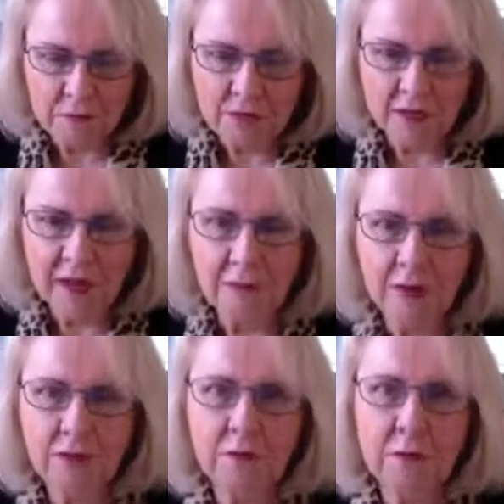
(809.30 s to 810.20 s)

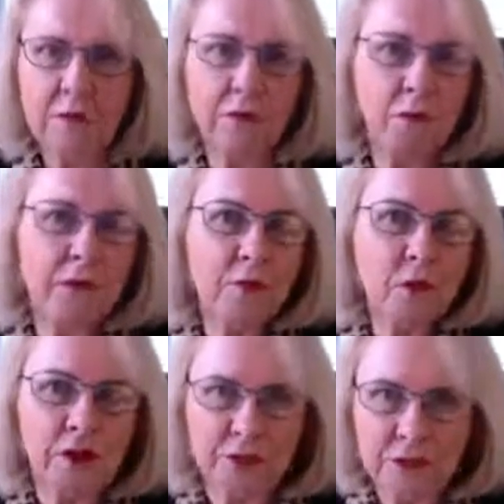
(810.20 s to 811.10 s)
becoming the woman we
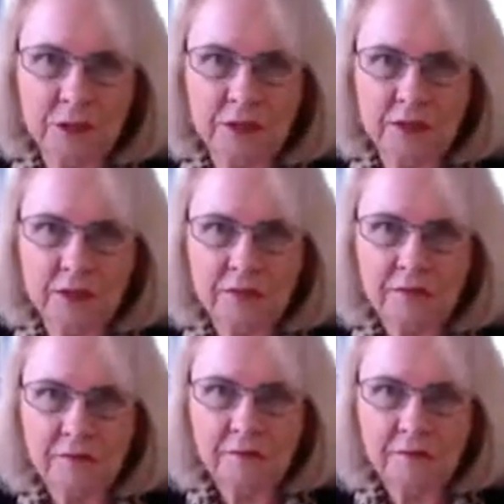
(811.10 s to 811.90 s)
want to be,